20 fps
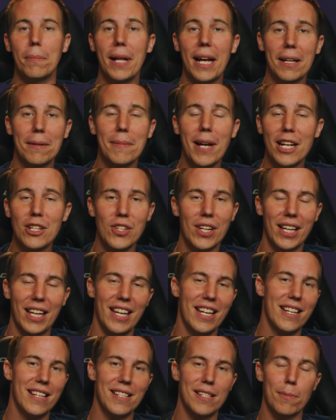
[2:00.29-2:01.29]
Blackmagic
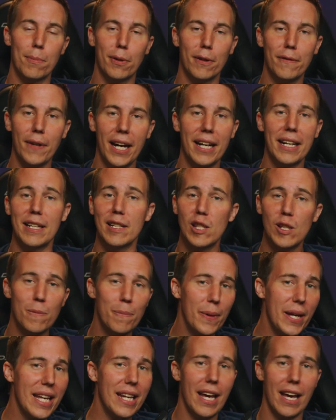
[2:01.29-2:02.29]
is providing
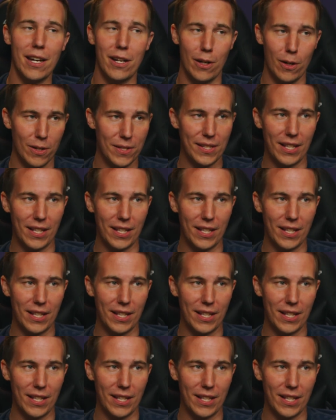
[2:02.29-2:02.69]
speed editors